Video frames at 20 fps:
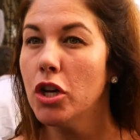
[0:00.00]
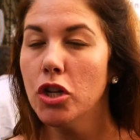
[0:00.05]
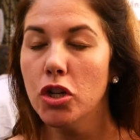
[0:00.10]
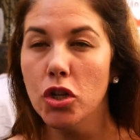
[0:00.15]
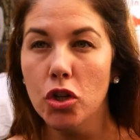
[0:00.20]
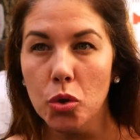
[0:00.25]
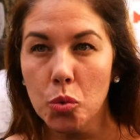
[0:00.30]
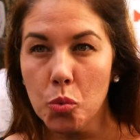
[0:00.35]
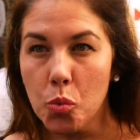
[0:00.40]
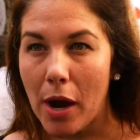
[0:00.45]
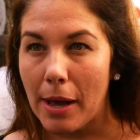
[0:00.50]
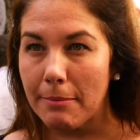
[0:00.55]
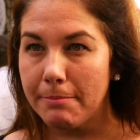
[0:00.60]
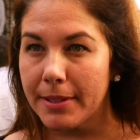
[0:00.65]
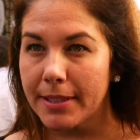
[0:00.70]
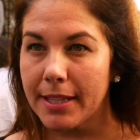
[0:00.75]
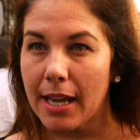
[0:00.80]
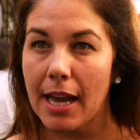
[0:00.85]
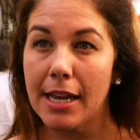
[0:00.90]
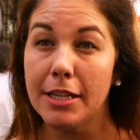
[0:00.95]
new
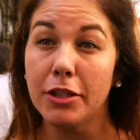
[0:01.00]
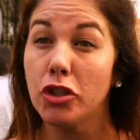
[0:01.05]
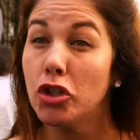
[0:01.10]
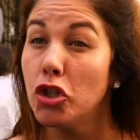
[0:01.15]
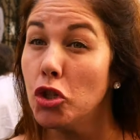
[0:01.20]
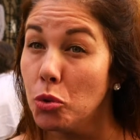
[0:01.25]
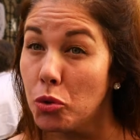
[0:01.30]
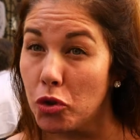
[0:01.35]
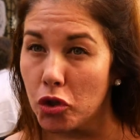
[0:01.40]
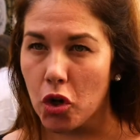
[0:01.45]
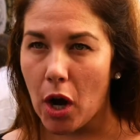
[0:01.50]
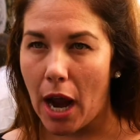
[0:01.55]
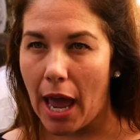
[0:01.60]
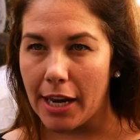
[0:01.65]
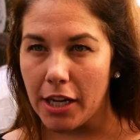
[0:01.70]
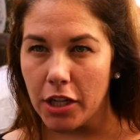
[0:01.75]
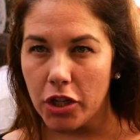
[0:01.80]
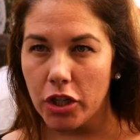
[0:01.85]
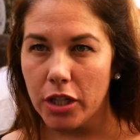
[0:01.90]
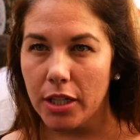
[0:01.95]
websites, new
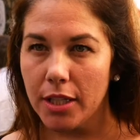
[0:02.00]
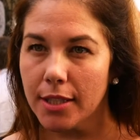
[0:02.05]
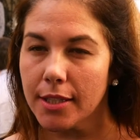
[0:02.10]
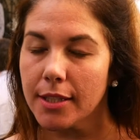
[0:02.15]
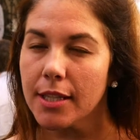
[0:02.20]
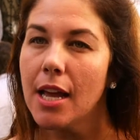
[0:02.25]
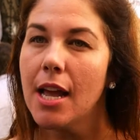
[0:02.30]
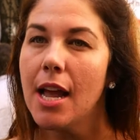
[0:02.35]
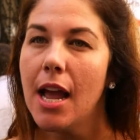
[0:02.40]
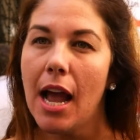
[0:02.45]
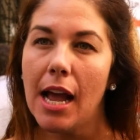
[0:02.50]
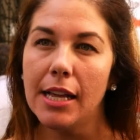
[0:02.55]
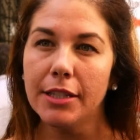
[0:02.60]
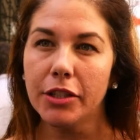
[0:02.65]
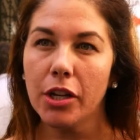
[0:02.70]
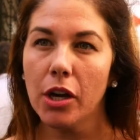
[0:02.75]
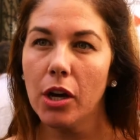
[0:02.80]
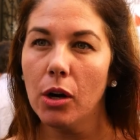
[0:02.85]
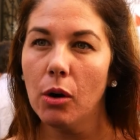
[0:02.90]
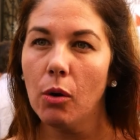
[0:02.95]
strategies. And
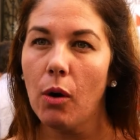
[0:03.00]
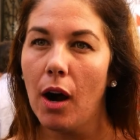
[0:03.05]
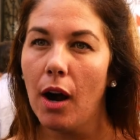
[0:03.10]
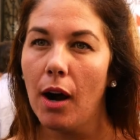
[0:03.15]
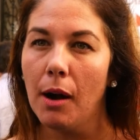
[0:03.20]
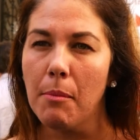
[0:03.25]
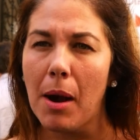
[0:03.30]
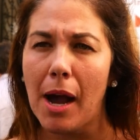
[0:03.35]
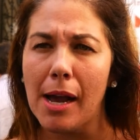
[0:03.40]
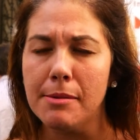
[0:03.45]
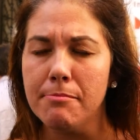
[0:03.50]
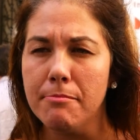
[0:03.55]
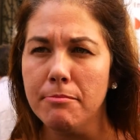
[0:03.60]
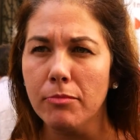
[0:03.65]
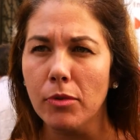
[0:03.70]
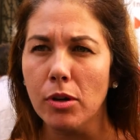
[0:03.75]
so I'm